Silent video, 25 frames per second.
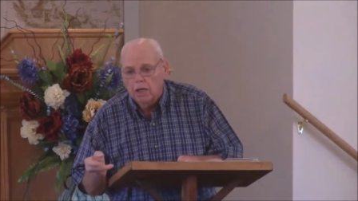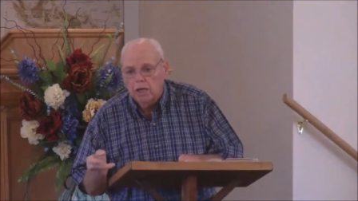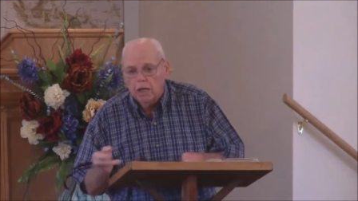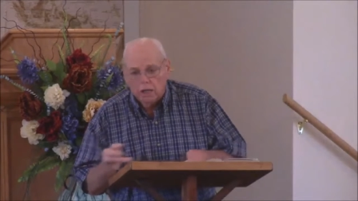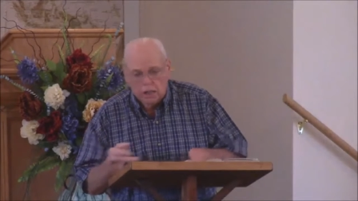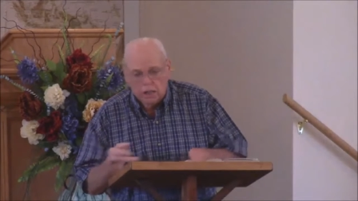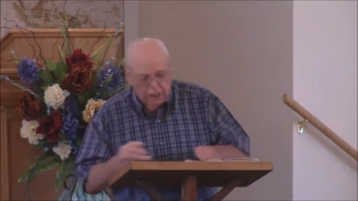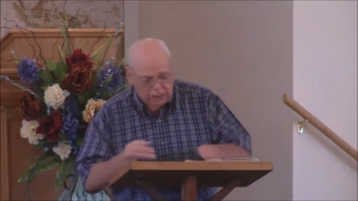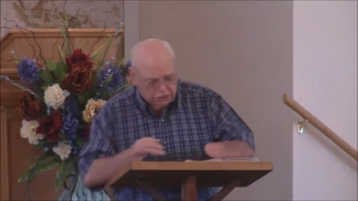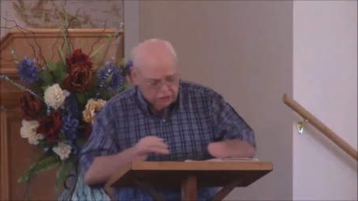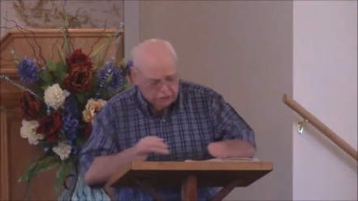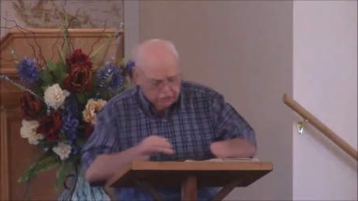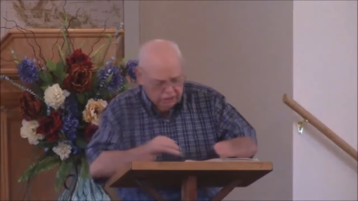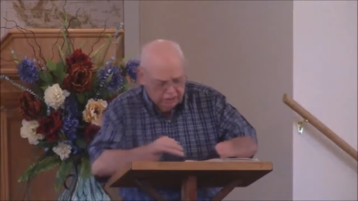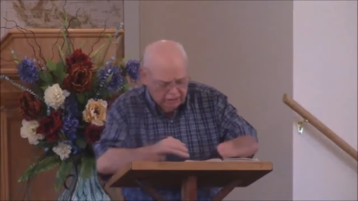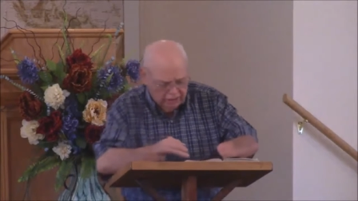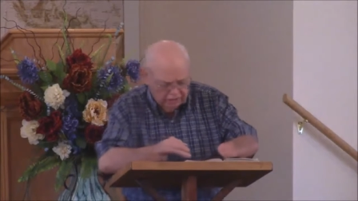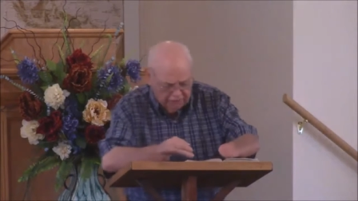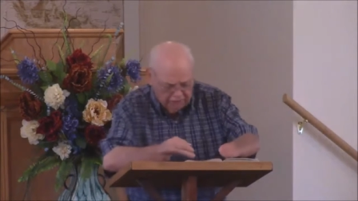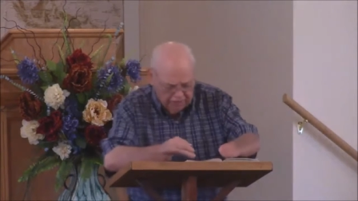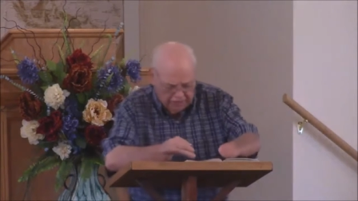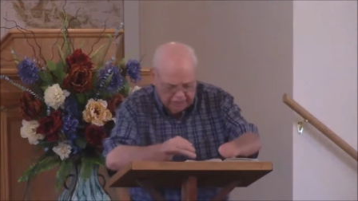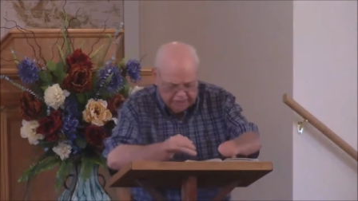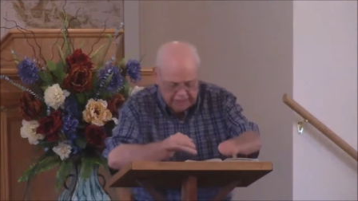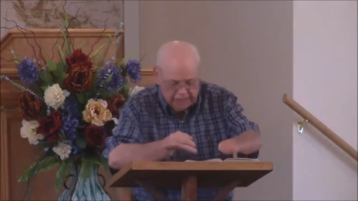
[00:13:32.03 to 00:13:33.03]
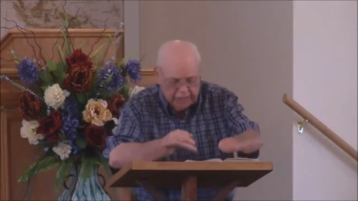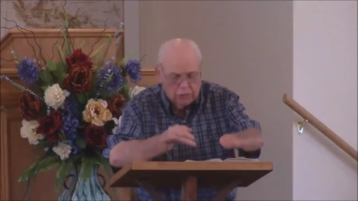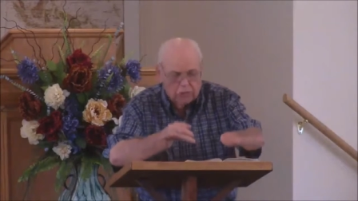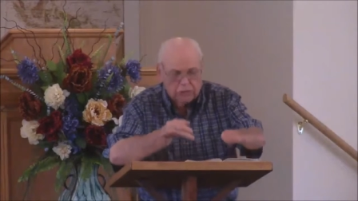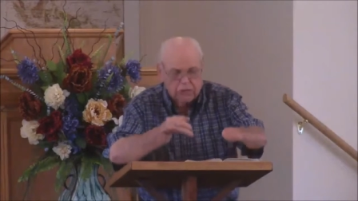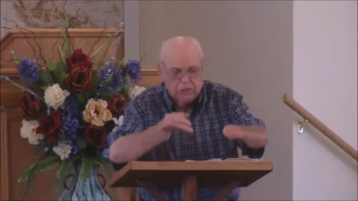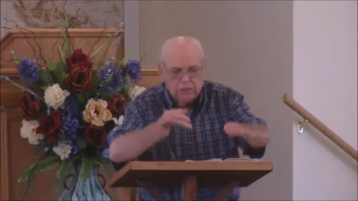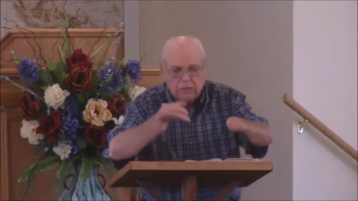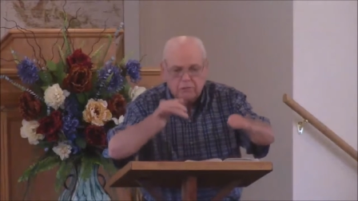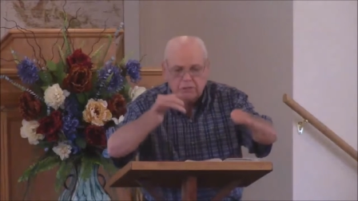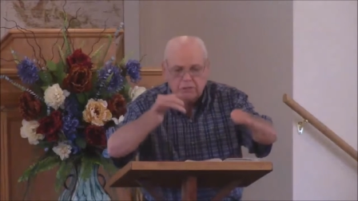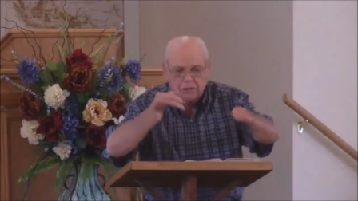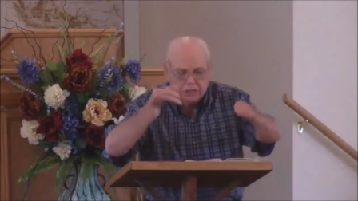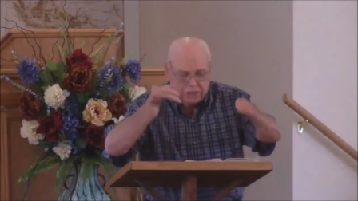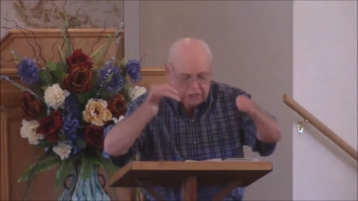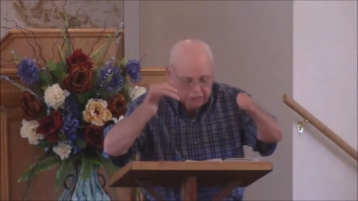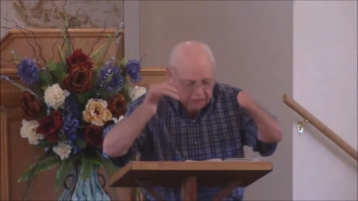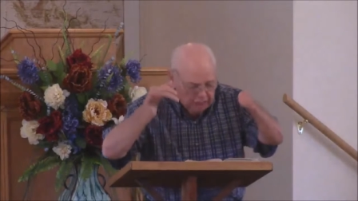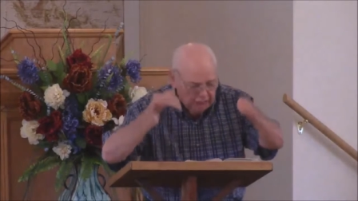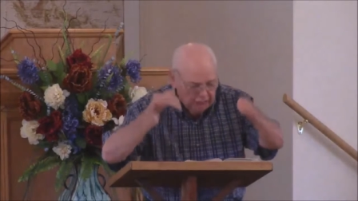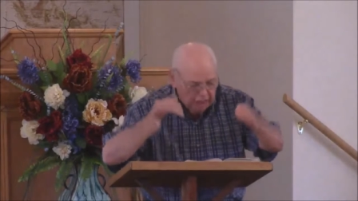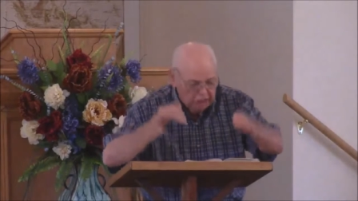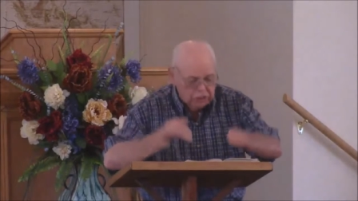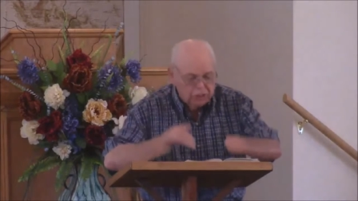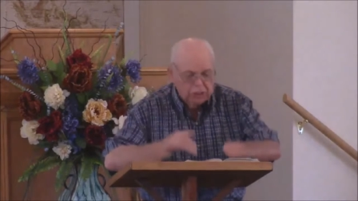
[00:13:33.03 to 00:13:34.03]
Right. Listen, if he tells him to
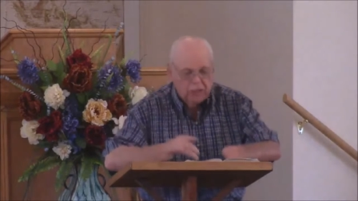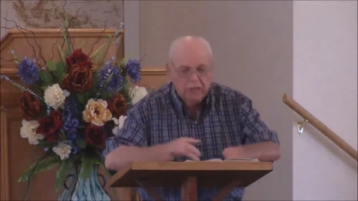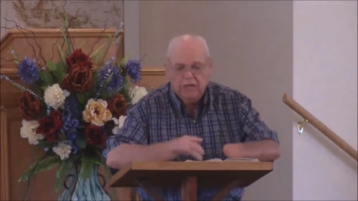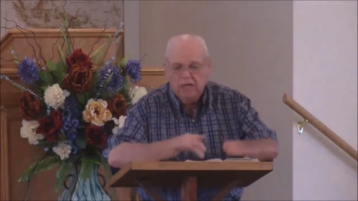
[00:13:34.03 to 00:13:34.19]
teach,